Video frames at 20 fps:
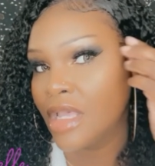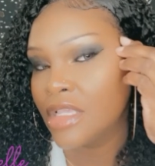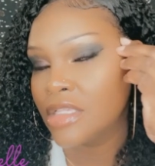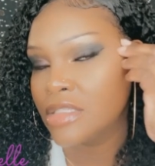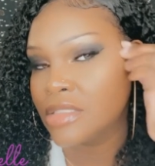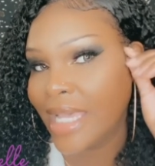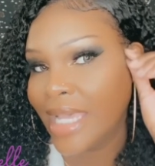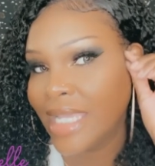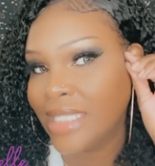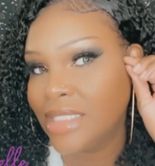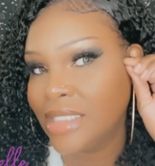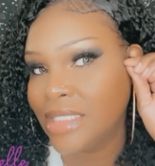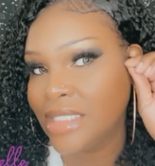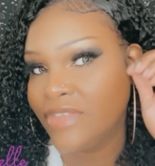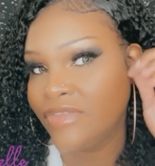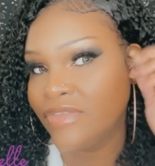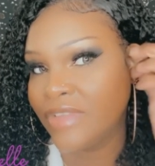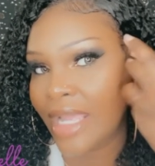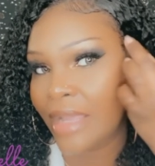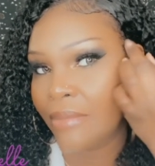So I had to
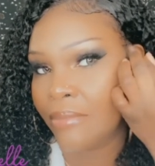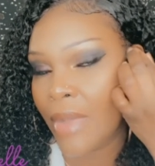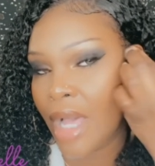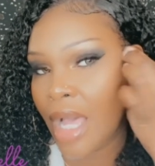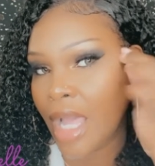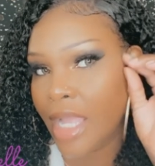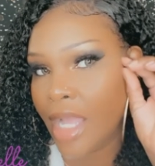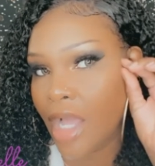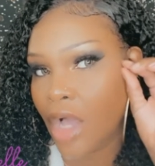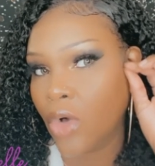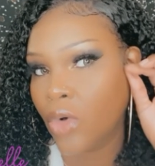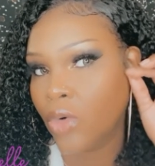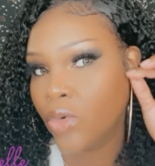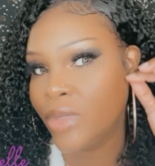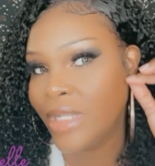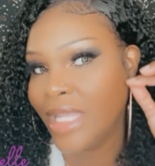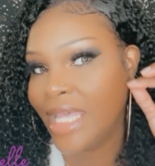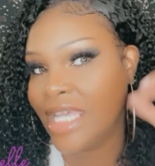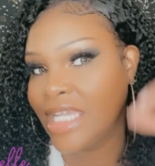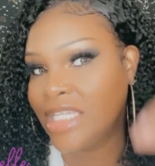leave like my
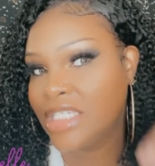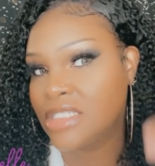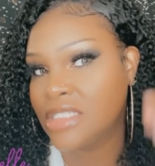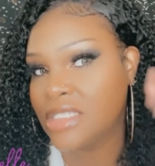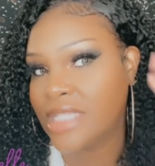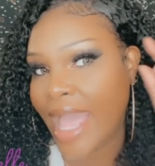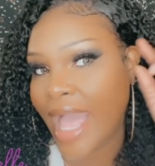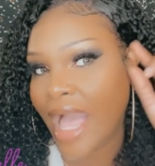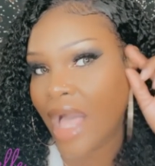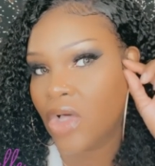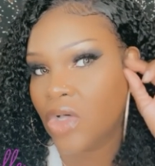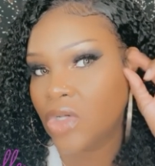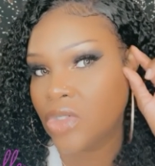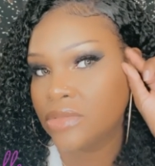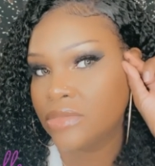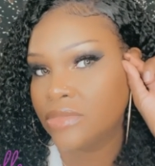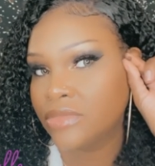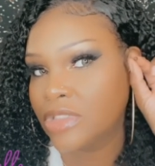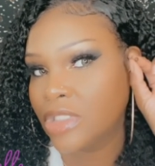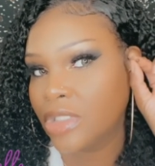own edges
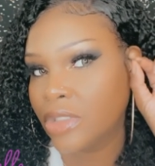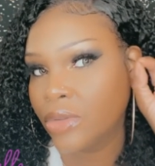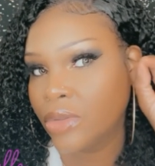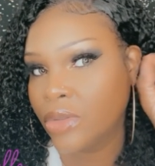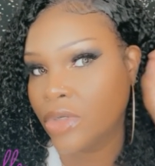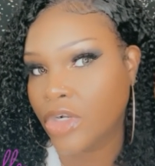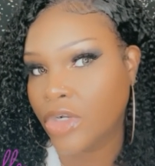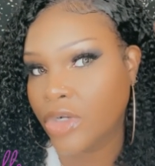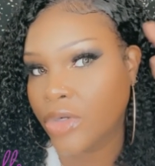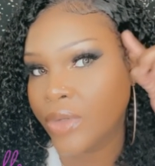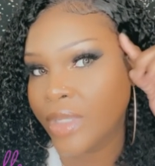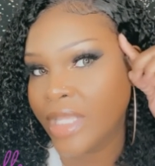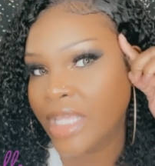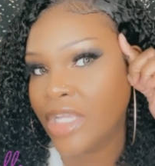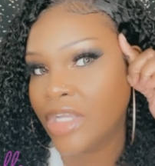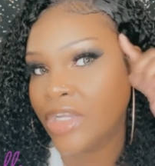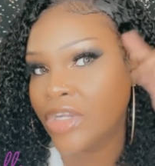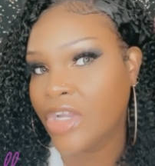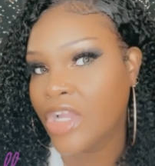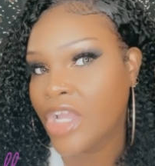out, the little curl
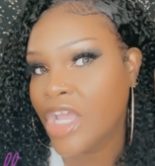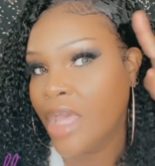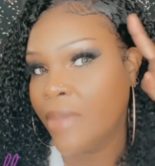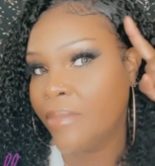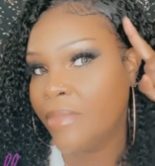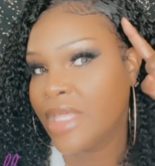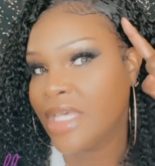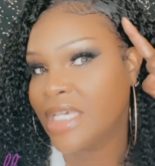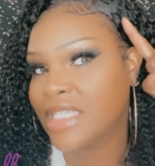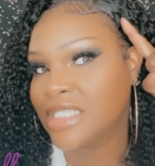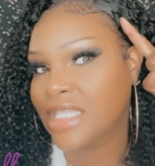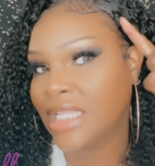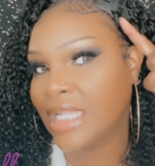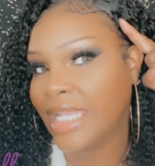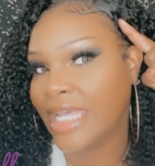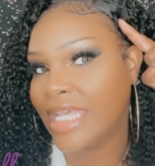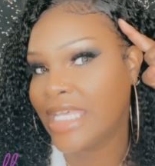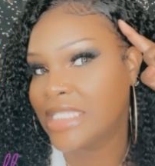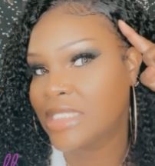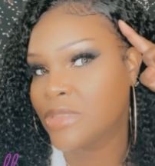here, because the
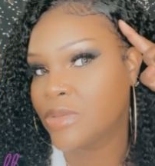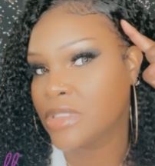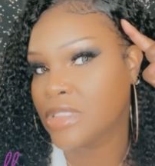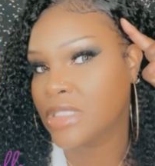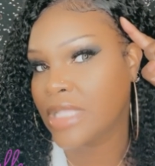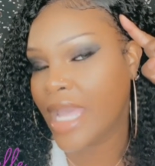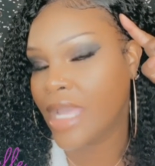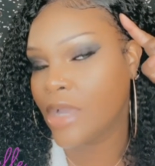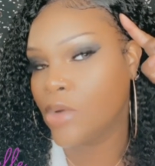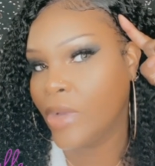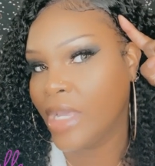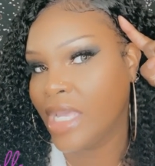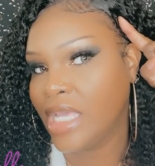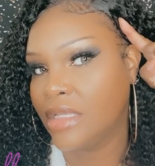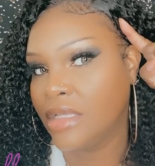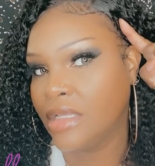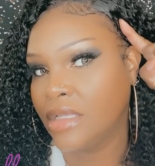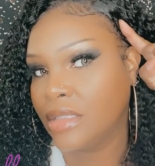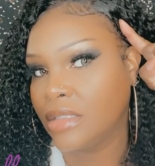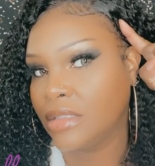lace was like way,
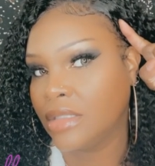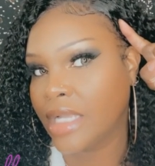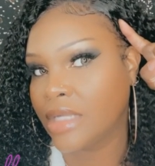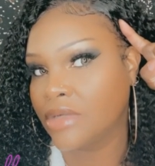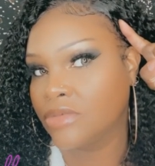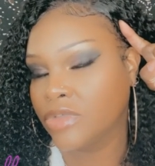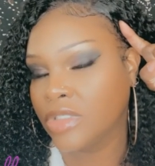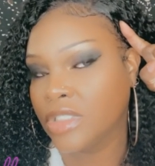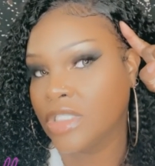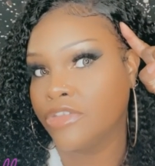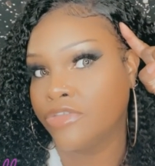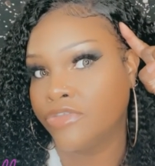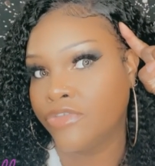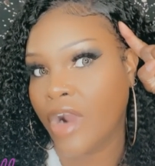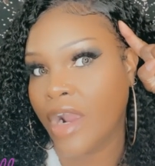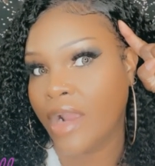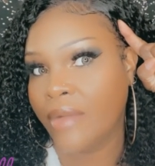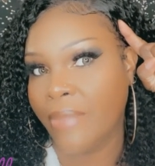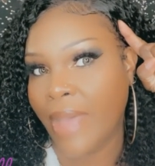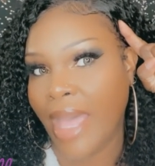like really
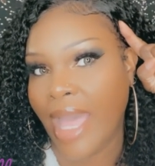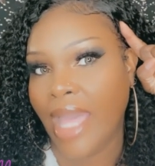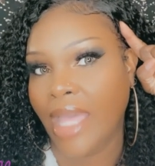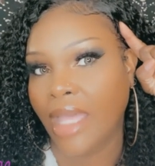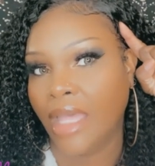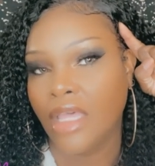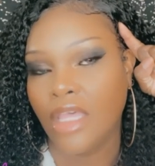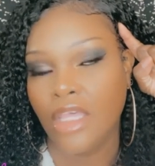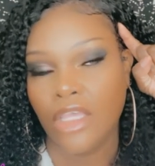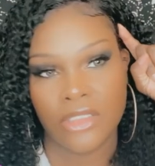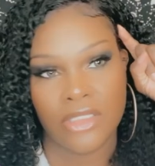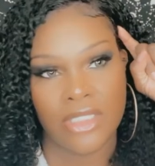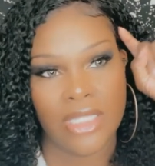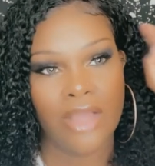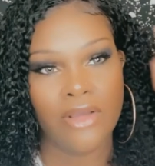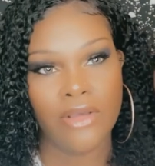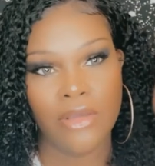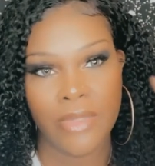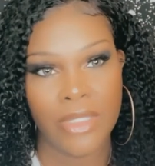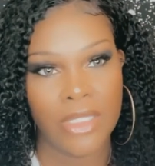far back. So
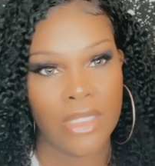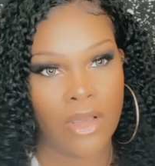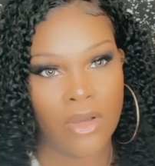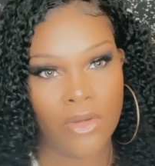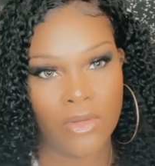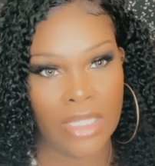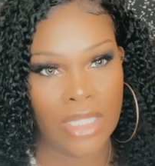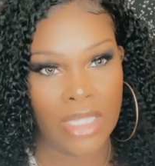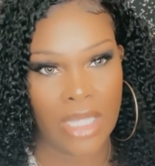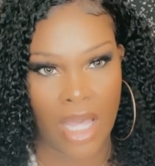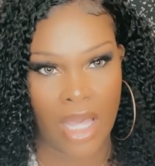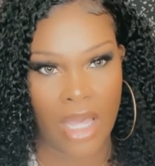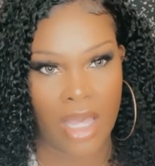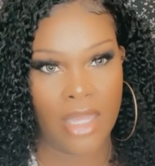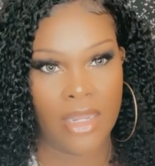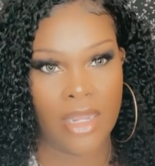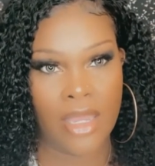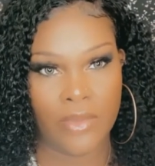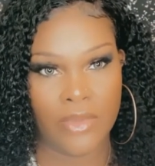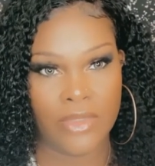that would be the only
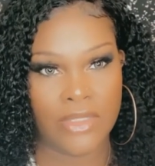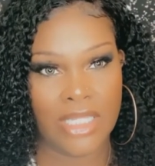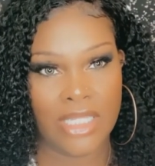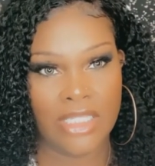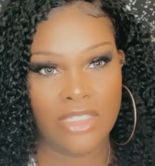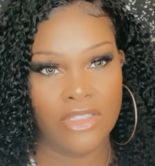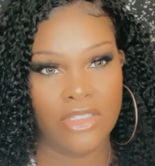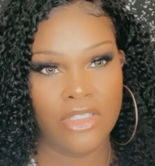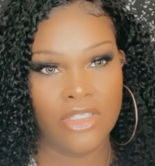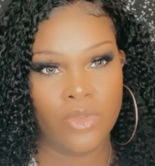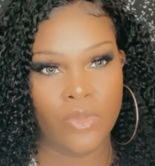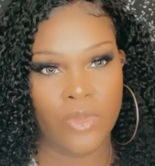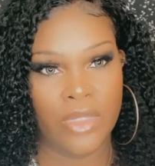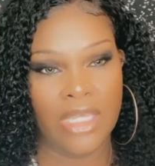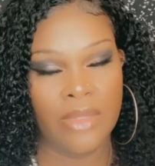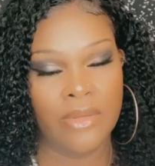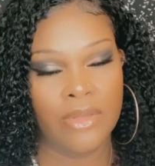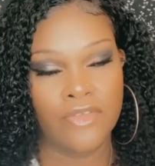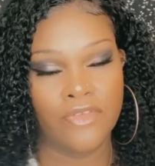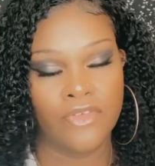con I would say to this wig.
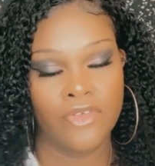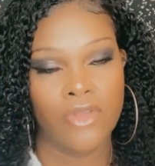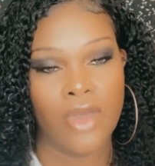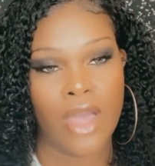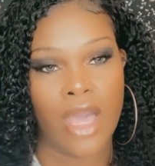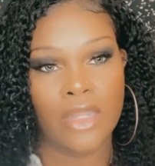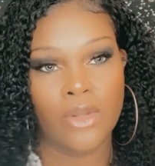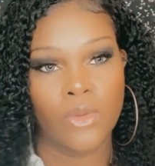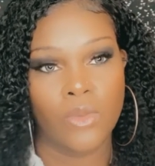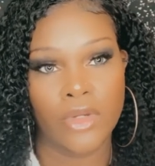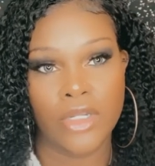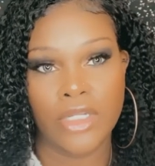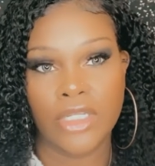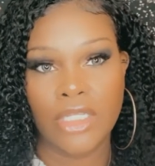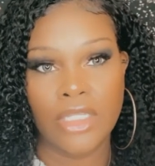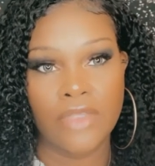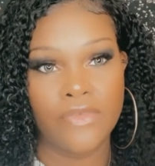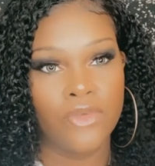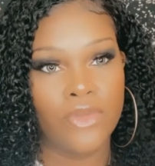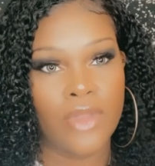But if you know how to work
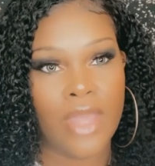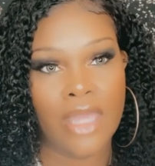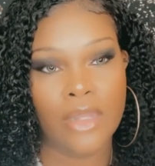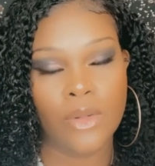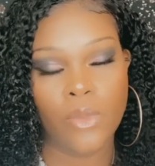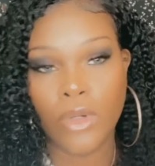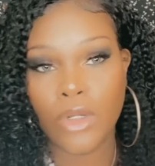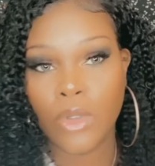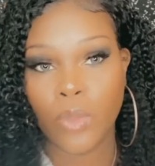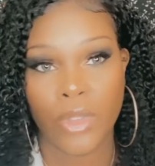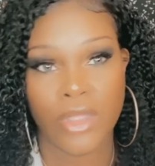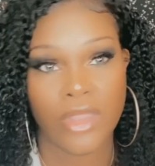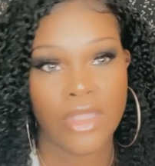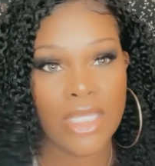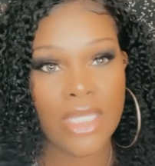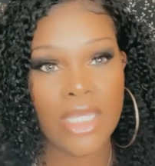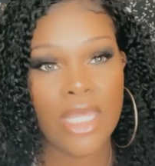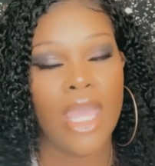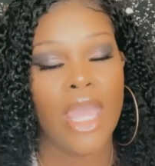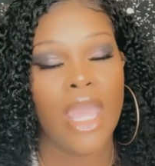it, if you know how to work with
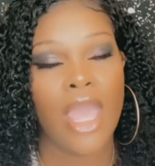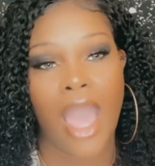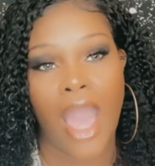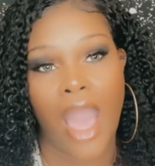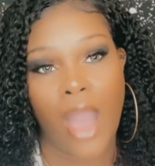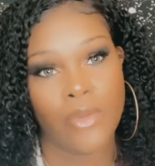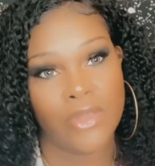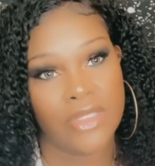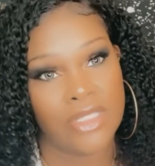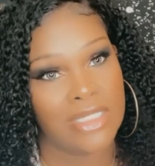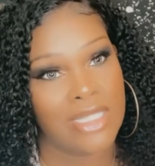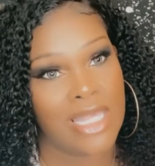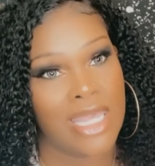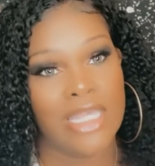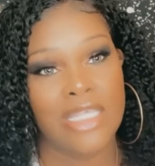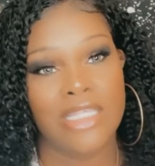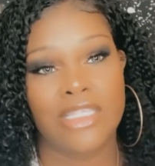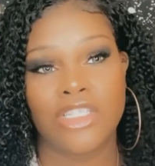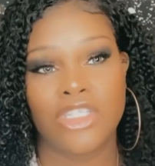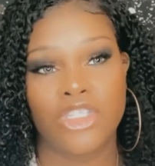it, I would say
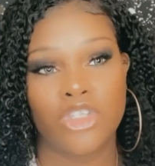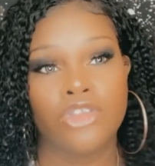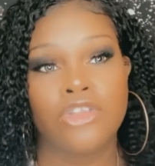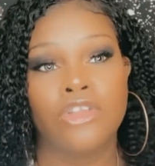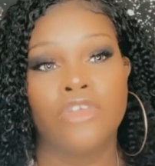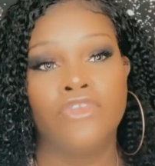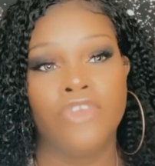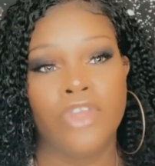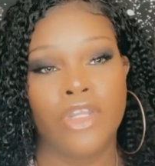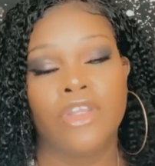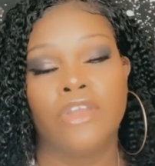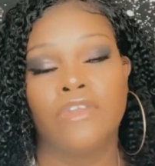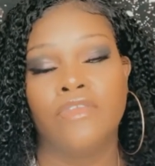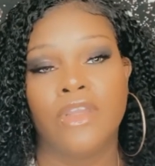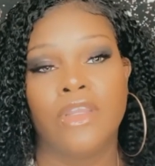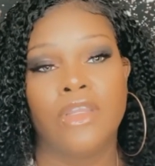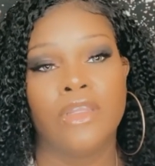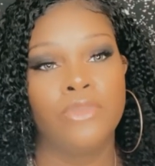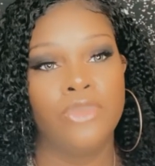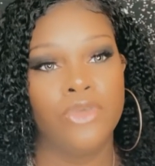it's still a very
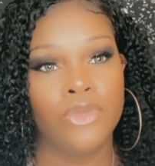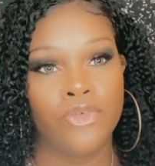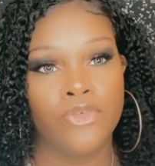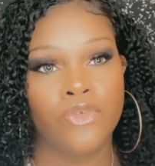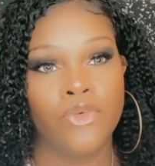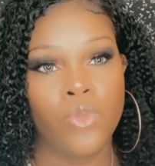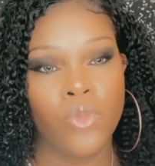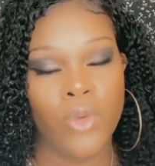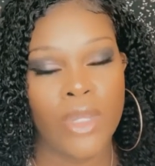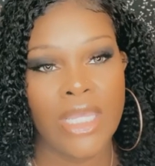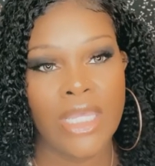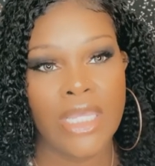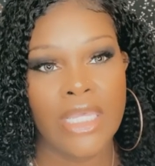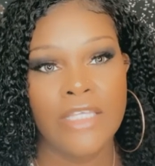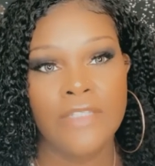beautiful wig.